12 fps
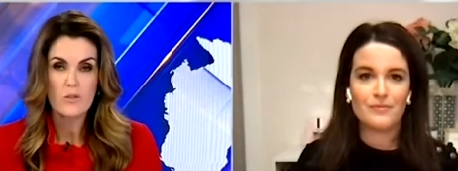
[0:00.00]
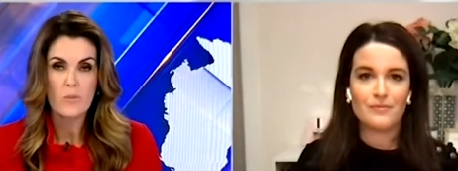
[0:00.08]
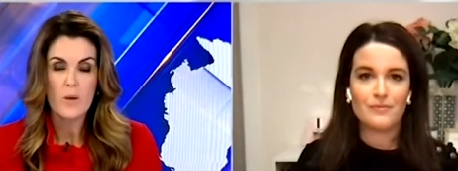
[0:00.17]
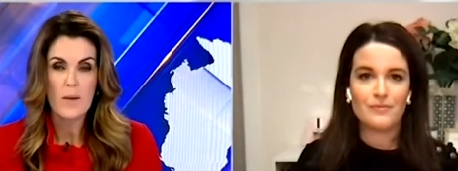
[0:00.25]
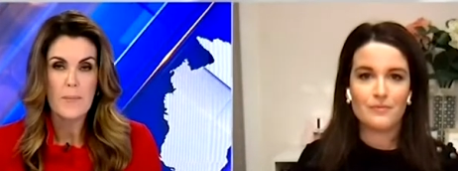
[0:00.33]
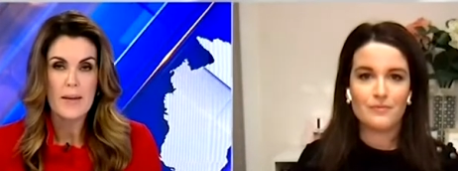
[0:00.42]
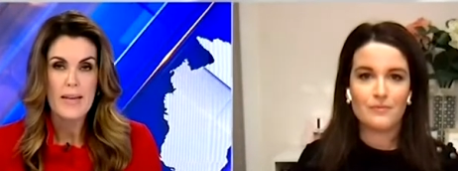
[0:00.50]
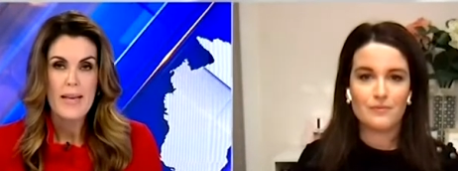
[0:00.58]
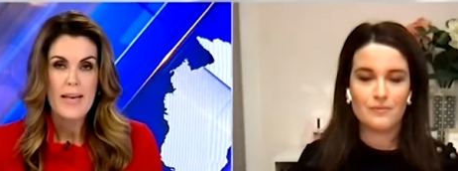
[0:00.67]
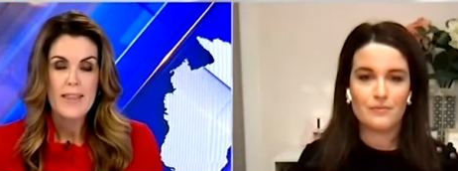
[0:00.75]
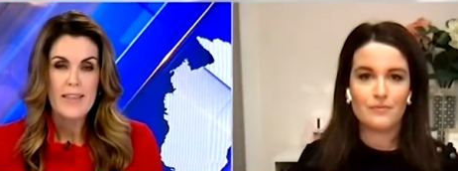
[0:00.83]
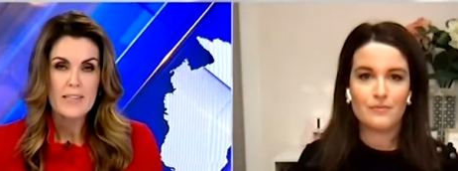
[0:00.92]
Speaker 1: But
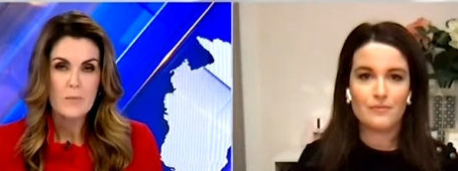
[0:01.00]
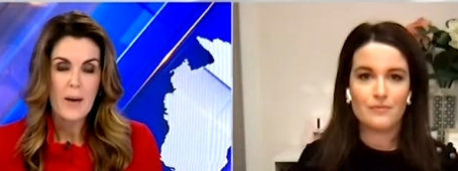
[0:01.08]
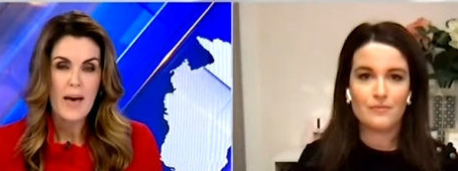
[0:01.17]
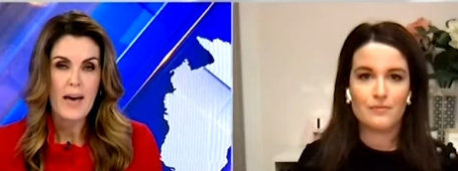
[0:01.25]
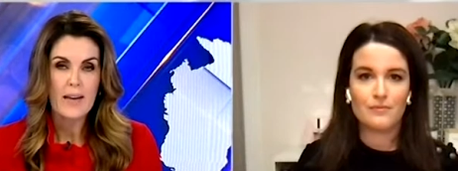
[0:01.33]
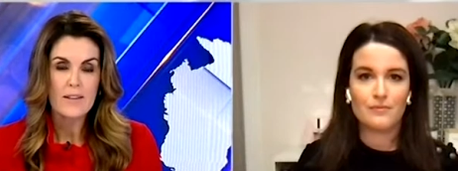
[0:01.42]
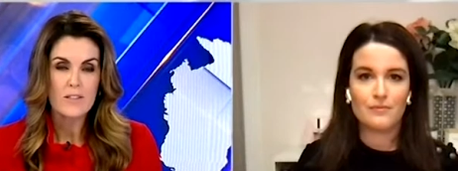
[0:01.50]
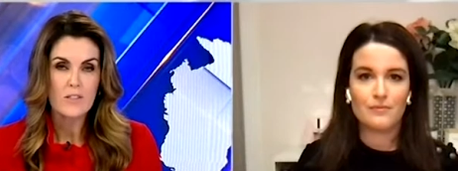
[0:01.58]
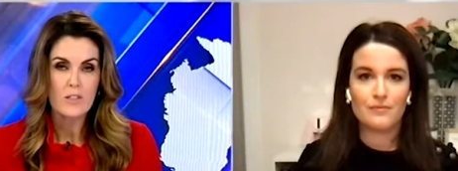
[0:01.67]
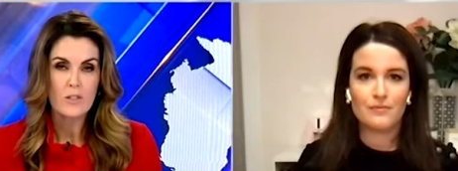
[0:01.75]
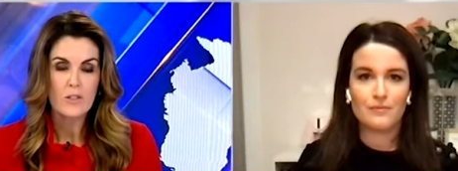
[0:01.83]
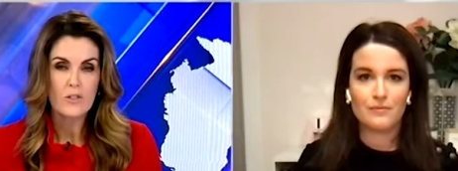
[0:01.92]
that's part of the
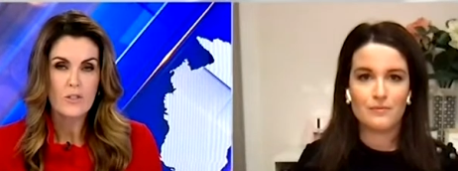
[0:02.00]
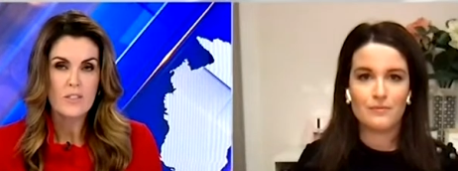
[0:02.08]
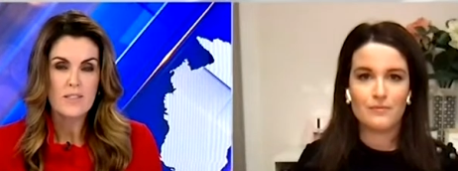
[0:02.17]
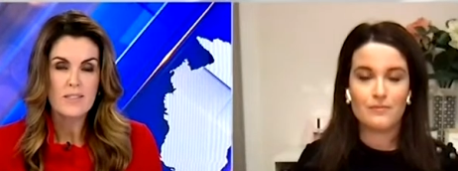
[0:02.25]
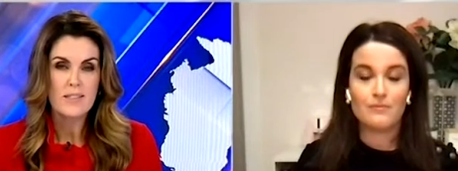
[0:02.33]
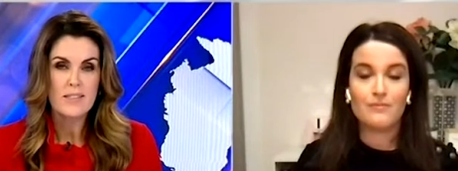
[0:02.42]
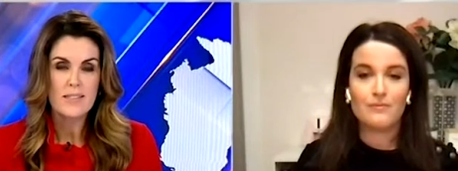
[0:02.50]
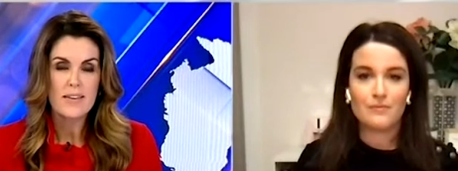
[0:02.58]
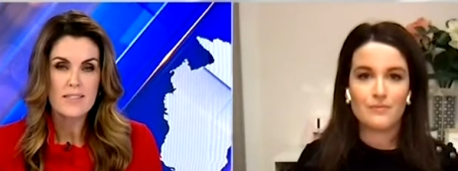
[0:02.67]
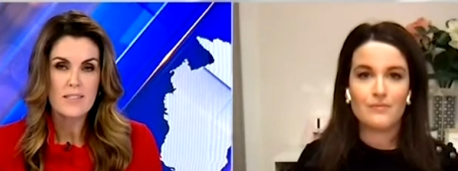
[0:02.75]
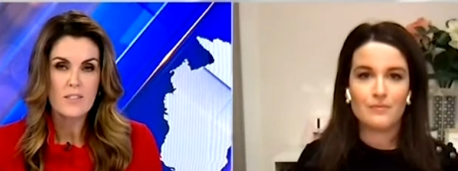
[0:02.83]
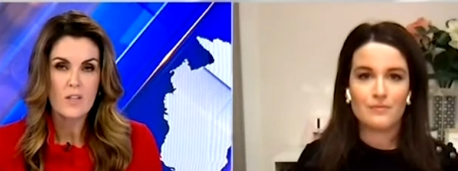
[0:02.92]
solution is, is
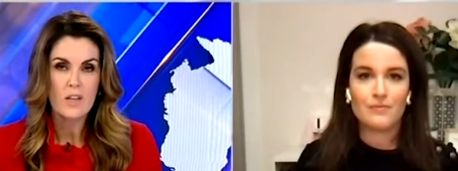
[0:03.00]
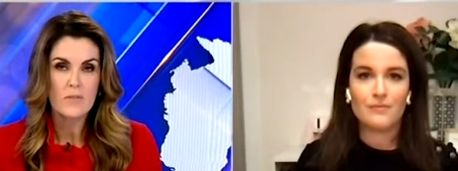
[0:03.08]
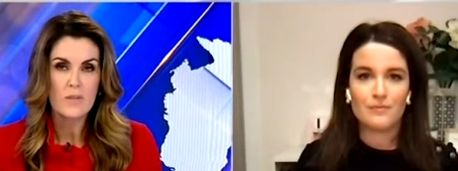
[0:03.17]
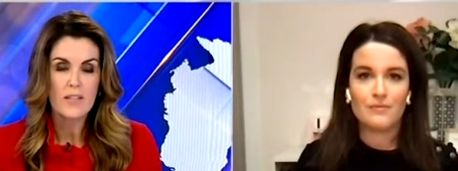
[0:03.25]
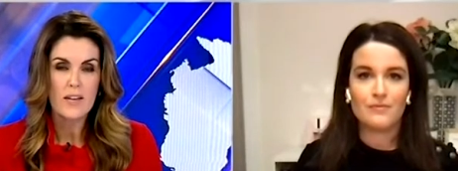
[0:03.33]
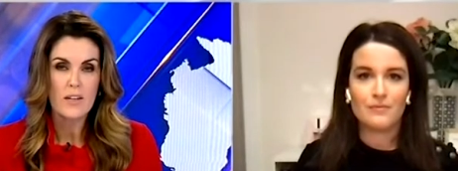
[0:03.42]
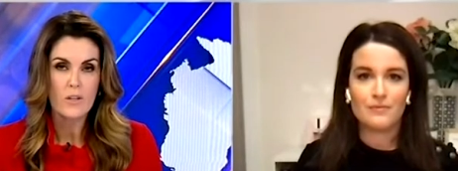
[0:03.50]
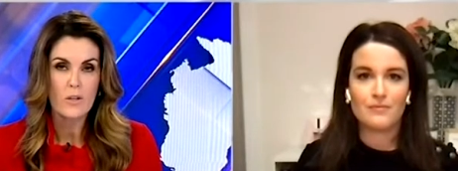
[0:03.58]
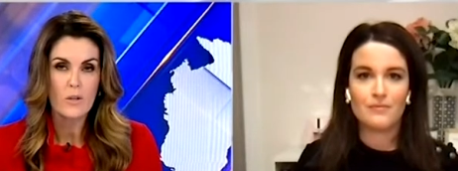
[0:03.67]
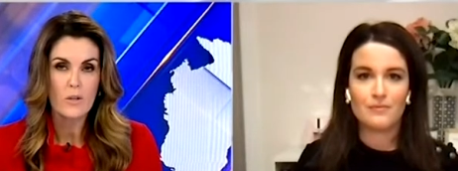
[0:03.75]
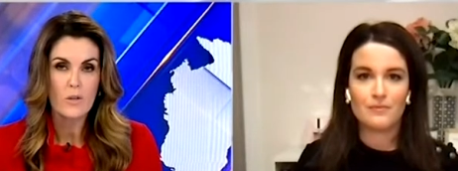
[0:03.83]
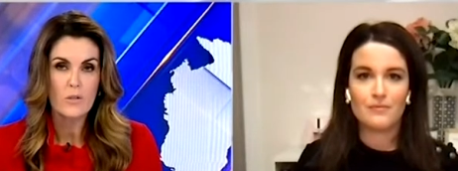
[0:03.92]
exercise for young girls.